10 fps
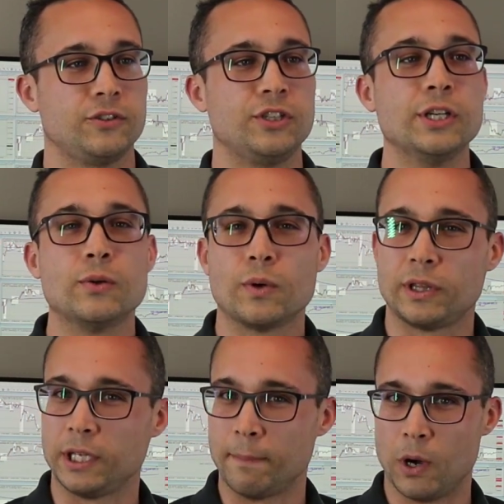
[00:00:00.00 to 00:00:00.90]
deal with
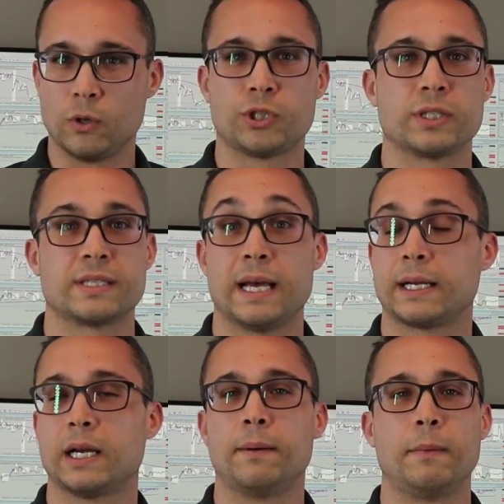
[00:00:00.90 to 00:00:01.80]
the emotions that
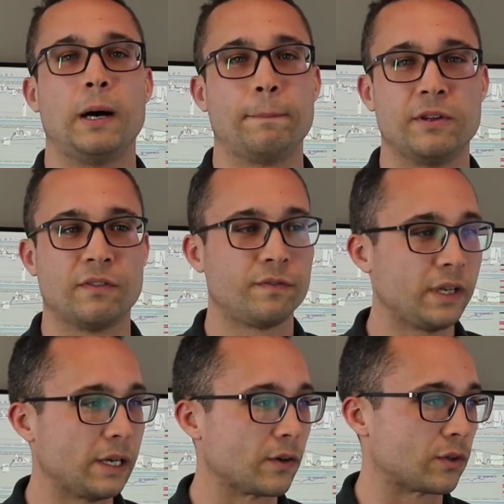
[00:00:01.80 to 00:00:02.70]
come up, the
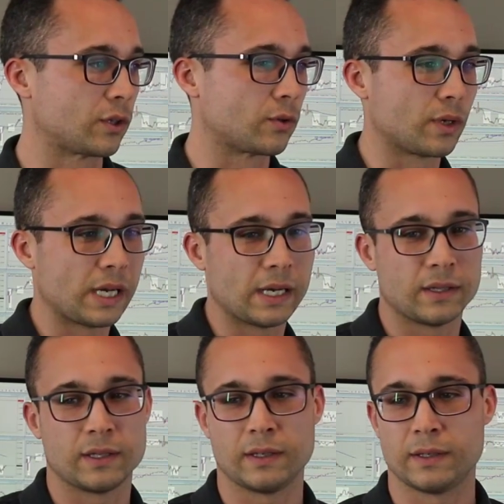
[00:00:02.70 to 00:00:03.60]
fear, the
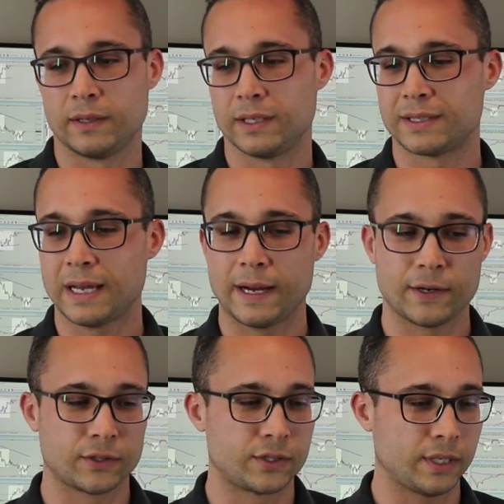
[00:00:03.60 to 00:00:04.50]
greed, the
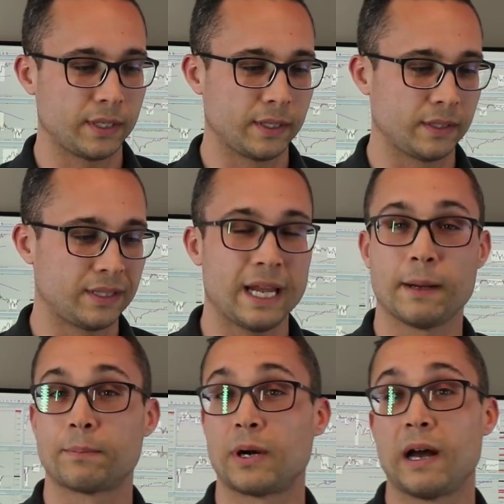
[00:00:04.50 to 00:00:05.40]
desire to
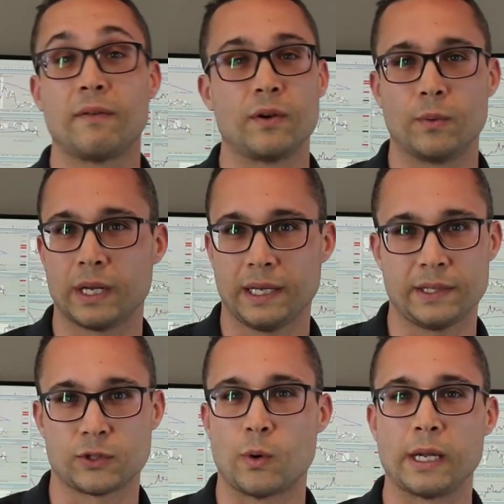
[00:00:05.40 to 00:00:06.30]
take profit when it
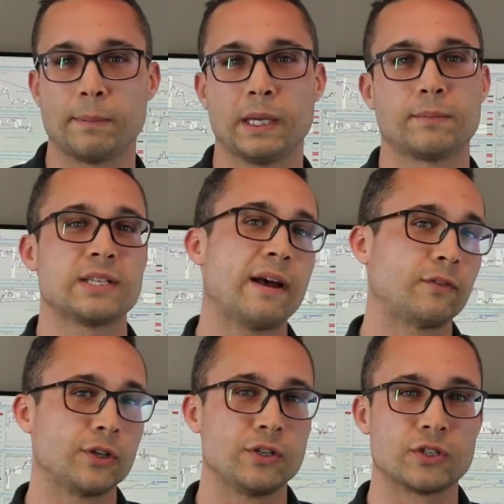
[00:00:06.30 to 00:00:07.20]
hit 20 pips
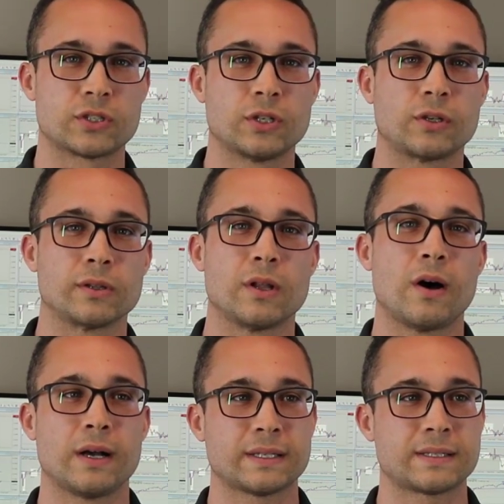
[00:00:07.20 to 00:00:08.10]
after you just took a
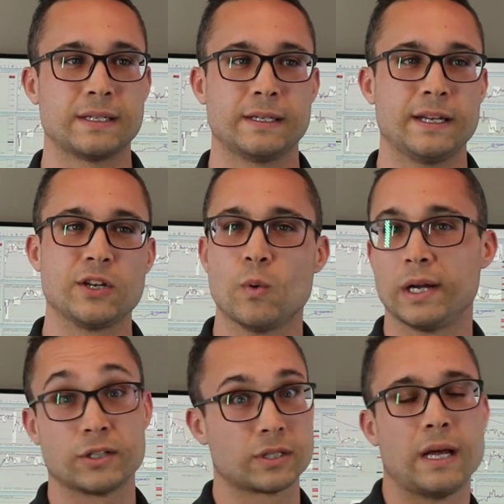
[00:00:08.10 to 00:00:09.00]
loss and you
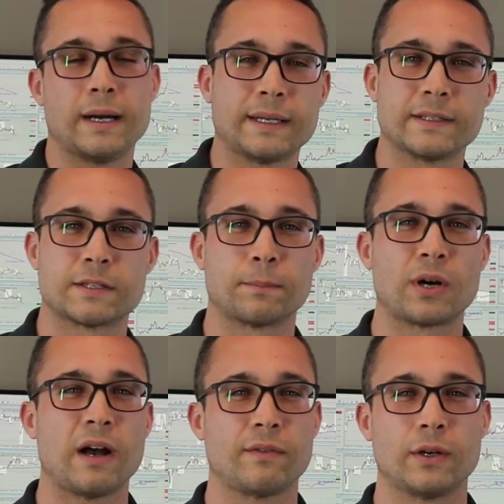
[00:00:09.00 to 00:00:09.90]
want to just lock in some
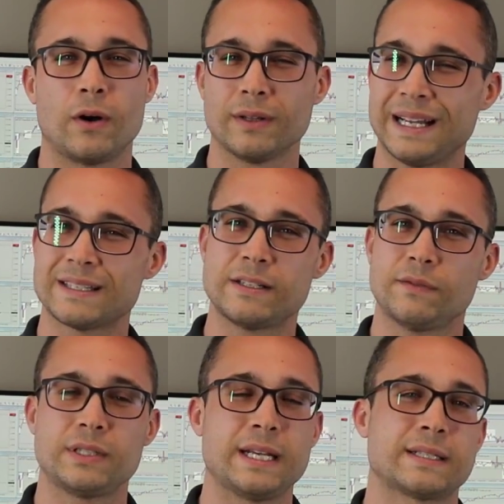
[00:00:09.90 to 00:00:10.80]
profit. All that
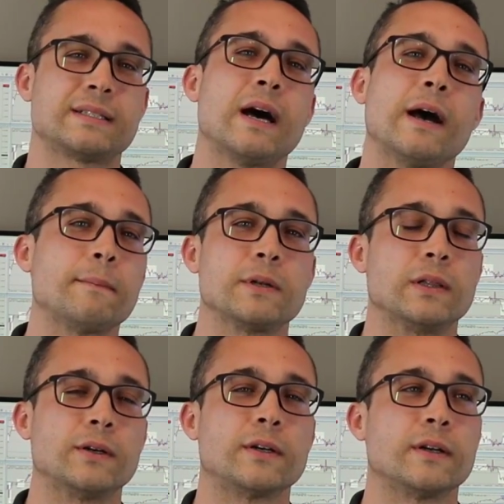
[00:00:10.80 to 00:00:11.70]
stuff takes time to
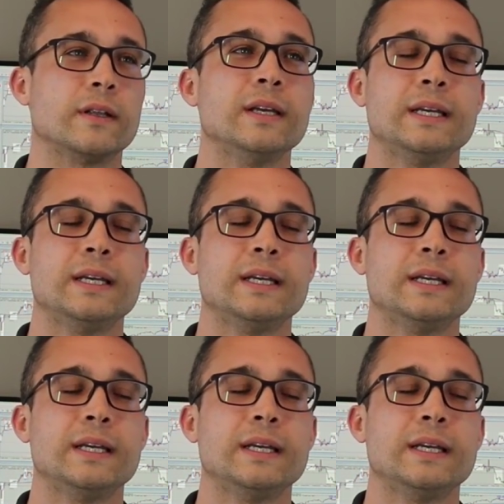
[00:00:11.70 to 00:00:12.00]
learn,